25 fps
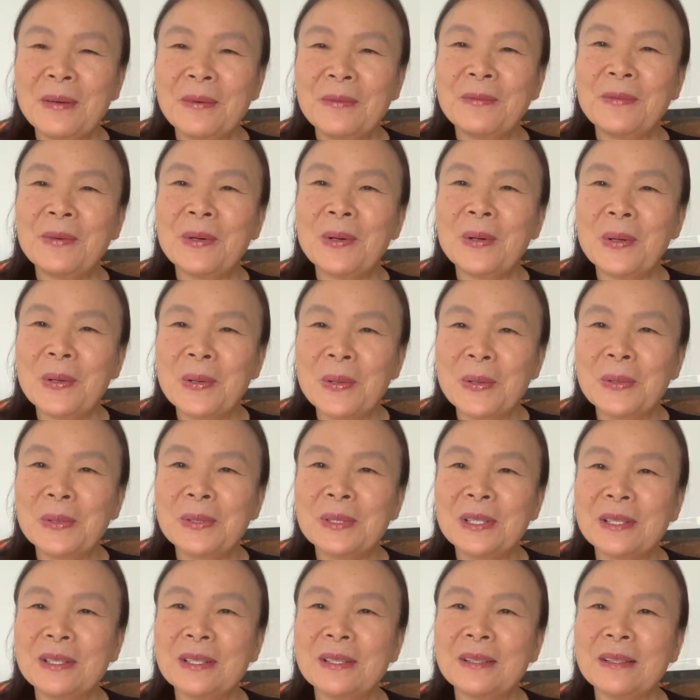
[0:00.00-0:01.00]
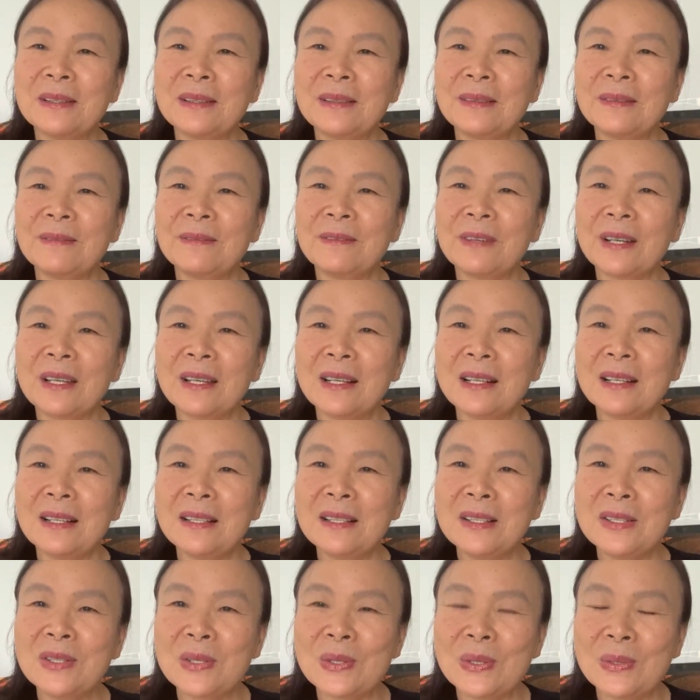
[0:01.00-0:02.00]
for all the
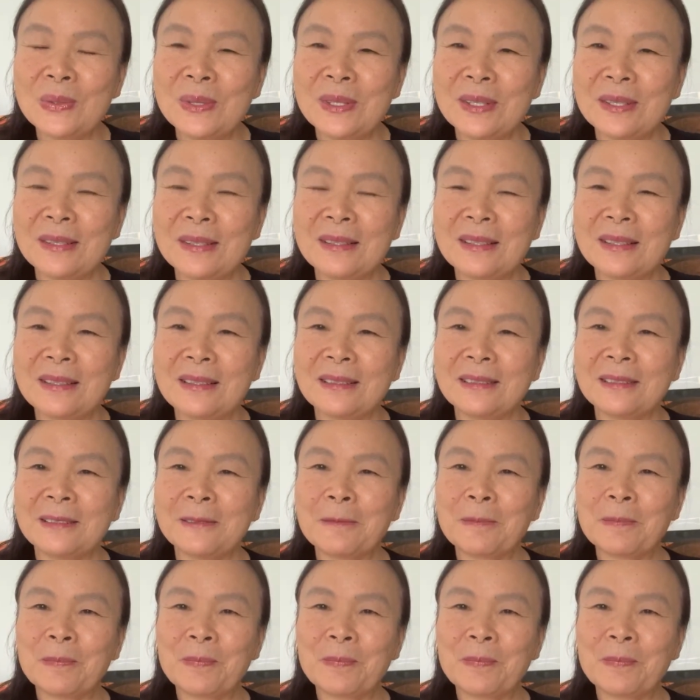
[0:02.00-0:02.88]
violin students.